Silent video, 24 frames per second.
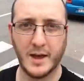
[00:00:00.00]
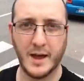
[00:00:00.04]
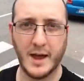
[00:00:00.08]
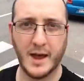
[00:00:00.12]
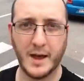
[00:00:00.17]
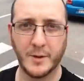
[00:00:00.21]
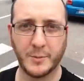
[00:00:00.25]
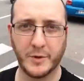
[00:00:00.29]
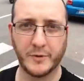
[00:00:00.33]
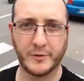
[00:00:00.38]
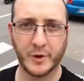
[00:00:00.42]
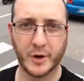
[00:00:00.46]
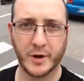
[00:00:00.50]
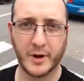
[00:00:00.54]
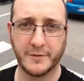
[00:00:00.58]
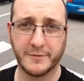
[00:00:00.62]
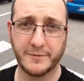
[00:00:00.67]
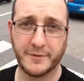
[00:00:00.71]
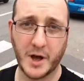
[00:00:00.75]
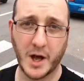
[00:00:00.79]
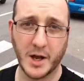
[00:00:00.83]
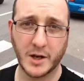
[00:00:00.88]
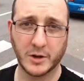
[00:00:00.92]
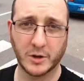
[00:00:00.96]
And we've got our
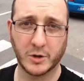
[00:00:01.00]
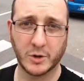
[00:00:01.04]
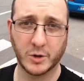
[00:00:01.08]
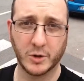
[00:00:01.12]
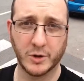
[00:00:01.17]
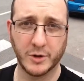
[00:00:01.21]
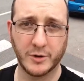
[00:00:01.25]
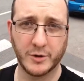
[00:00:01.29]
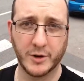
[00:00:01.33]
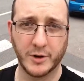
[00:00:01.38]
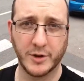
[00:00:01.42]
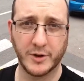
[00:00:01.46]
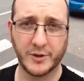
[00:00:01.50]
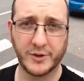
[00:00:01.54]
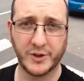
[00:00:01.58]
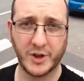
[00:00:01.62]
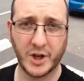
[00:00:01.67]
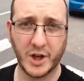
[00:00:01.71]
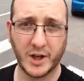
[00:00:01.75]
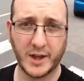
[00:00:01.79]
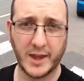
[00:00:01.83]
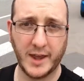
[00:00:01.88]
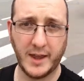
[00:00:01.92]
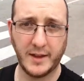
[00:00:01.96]
final corner on the
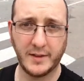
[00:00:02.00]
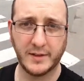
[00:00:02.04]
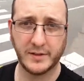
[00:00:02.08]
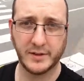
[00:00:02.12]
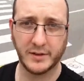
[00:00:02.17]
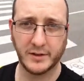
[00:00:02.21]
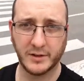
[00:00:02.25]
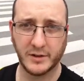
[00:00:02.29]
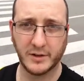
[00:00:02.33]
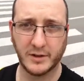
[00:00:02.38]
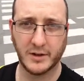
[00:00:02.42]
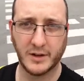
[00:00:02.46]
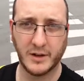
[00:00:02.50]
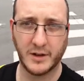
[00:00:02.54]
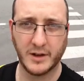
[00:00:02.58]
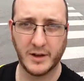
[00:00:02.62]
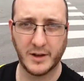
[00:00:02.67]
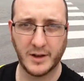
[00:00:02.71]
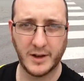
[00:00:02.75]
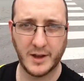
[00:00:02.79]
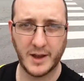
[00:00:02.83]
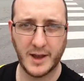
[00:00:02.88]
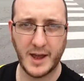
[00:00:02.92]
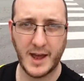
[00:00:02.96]
circuit,
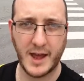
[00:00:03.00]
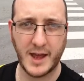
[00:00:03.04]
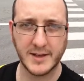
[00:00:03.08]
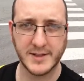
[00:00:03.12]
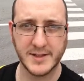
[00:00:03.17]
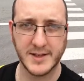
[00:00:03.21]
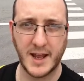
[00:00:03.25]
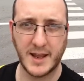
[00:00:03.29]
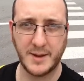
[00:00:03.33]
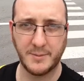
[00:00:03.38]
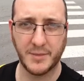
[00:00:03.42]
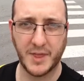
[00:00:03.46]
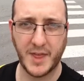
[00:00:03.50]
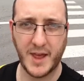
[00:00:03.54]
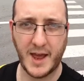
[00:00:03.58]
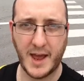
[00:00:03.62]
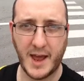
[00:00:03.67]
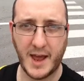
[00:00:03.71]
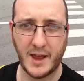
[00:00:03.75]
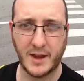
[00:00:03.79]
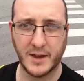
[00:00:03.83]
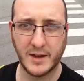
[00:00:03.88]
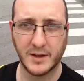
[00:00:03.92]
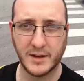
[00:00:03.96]
as named
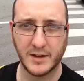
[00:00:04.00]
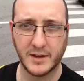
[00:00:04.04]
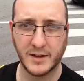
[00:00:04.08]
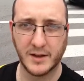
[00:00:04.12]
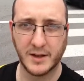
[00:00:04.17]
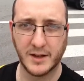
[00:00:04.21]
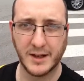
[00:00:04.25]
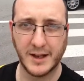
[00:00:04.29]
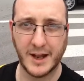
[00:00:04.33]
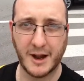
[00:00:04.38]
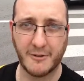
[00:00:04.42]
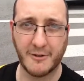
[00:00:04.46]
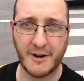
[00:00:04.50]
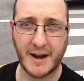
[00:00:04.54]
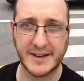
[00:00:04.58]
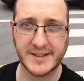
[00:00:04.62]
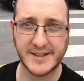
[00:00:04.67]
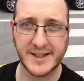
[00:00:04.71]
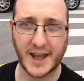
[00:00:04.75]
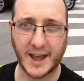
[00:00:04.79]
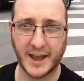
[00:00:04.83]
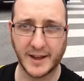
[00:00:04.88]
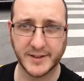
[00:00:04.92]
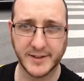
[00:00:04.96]
there, La
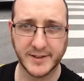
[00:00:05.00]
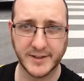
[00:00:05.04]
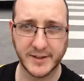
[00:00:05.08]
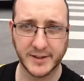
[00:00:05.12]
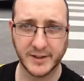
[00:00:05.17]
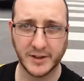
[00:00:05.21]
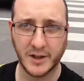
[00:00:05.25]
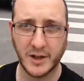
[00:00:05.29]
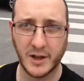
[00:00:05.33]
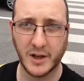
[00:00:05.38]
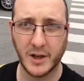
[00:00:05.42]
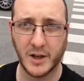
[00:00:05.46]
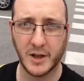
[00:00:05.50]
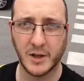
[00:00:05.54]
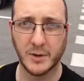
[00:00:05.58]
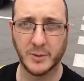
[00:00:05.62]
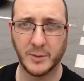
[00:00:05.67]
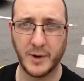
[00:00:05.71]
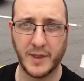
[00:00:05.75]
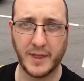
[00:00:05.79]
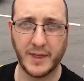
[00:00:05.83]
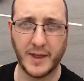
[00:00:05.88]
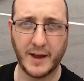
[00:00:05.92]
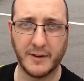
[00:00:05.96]
Rascasse,
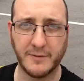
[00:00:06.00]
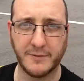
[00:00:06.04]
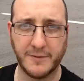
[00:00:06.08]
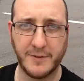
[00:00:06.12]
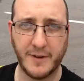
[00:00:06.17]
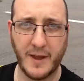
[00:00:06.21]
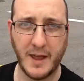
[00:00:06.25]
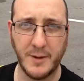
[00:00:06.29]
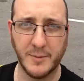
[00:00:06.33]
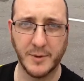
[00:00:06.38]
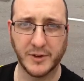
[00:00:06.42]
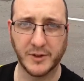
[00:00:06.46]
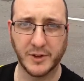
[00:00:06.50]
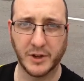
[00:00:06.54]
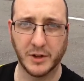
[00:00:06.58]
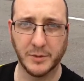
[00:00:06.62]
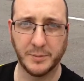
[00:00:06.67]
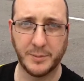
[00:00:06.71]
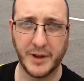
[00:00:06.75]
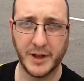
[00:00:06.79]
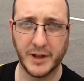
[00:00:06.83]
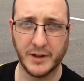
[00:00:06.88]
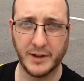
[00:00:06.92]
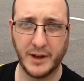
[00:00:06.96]
with that famous old
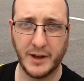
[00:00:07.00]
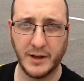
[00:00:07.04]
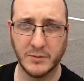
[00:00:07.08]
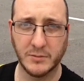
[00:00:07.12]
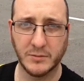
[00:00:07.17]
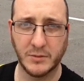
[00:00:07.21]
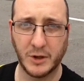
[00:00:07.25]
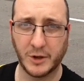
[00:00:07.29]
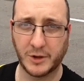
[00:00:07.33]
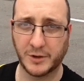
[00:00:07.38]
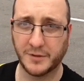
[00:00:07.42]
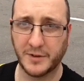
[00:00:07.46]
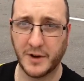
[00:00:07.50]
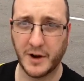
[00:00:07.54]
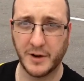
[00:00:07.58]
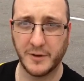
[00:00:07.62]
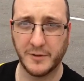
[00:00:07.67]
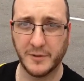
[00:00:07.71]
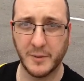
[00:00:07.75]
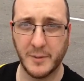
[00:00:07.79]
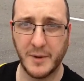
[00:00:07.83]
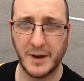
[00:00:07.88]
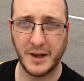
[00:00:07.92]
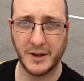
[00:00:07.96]
building. Looks very
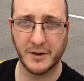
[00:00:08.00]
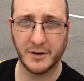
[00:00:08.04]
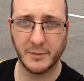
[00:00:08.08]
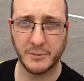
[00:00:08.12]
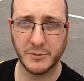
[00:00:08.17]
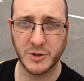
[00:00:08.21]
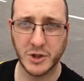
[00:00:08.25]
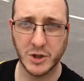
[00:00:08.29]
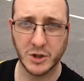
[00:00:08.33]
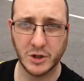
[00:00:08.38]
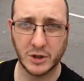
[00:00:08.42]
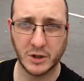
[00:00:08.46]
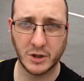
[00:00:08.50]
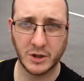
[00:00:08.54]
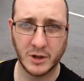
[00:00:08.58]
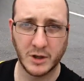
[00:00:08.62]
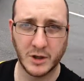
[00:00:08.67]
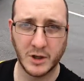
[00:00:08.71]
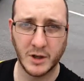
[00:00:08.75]
familiar, I'm sure.